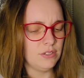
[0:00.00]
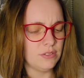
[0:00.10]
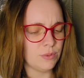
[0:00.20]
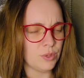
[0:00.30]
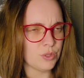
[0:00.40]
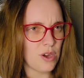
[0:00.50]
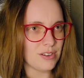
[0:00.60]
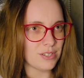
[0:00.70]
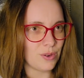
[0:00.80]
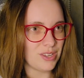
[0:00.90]
What's
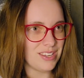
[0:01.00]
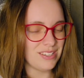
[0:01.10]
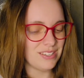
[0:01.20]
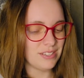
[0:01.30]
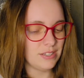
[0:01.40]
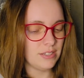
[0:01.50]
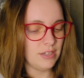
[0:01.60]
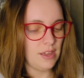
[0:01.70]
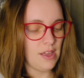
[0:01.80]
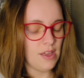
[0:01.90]
wrong, Tony?
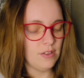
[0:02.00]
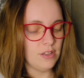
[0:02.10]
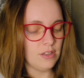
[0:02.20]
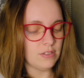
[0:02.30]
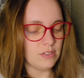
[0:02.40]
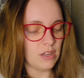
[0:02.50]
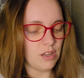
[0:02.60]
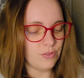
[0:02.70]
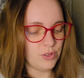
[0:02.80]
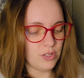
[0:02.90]

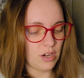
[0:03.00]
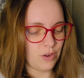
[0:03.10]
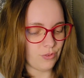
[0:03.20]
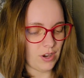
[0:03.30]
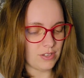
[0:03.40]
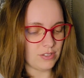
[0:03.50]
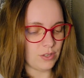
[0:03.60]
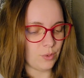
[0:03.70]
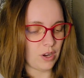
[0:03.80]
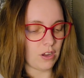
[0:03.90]
I feel that I frightened
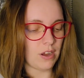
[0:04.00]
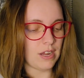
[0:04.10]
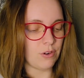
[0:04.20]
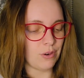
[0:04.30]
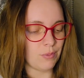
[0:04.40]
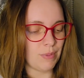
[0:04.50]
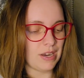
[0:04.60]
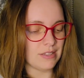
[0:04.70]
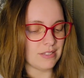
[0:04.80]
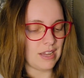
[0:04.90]
you when I got angry with
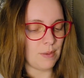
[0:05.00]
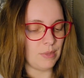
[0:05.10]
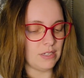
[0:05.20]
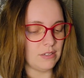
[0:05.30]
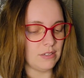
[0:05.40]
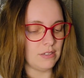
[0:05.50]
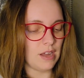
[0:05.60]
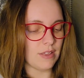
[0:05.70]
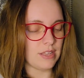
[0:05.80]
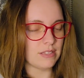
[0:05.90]
Ben and Sam, and
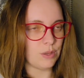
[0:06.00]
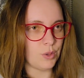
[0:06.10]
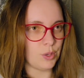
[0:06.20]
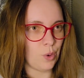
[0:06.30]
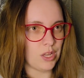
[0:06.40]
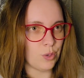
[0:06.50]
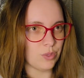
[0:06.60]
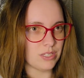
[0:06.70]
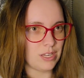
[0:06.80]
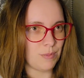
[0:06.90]
now that's the only way you
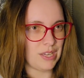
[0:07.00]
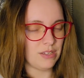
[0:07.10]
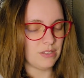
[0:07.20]
will see me.